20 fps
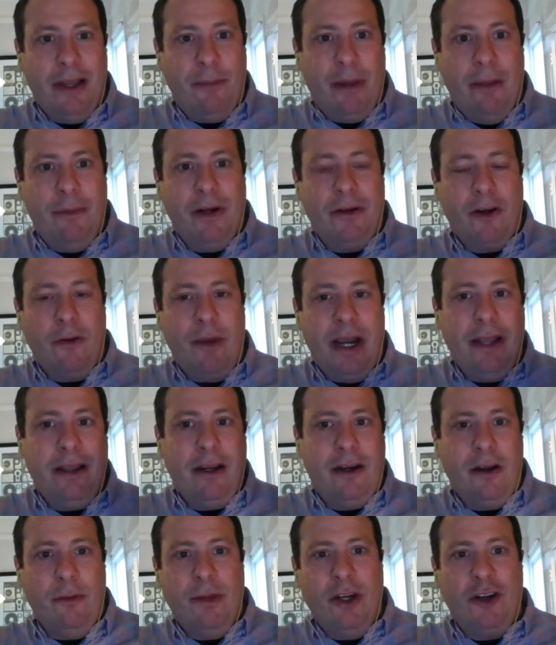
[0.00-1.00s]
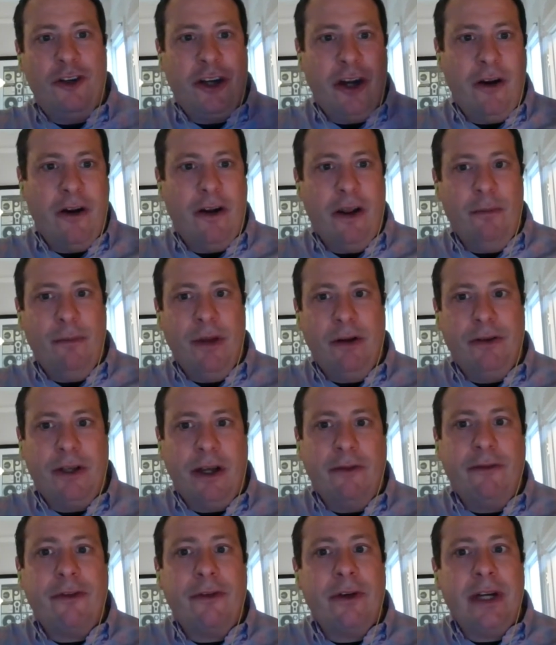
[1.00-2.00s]
public domain that could be shared and built
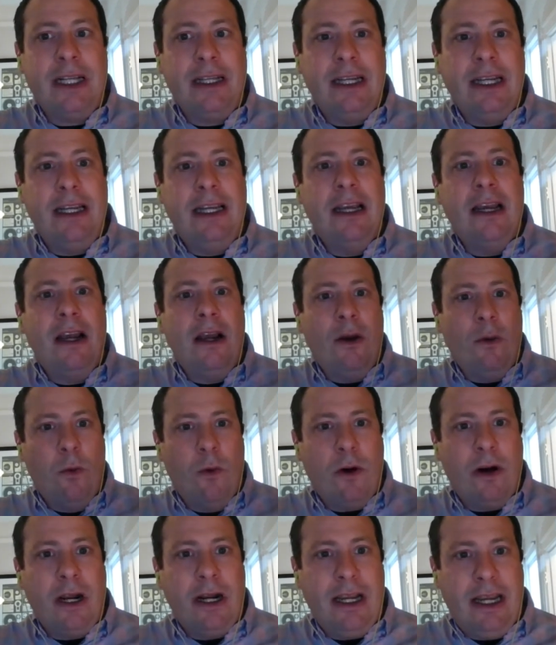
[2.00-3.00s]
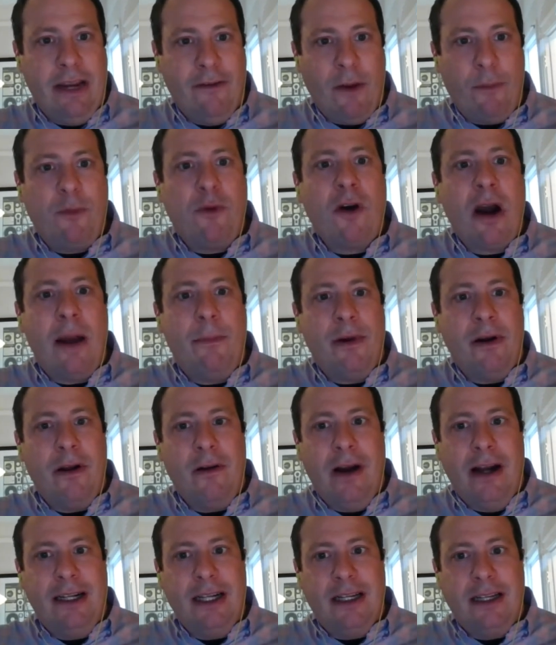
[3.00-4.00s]
on freely, we're going to give a property
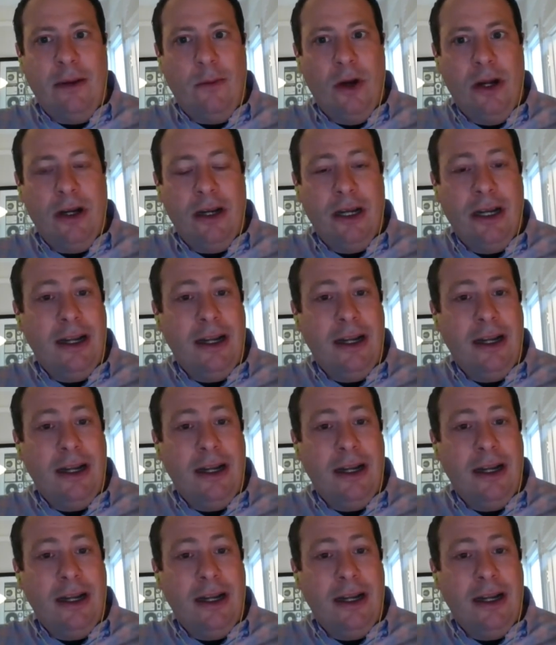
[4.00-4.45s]
right to someone.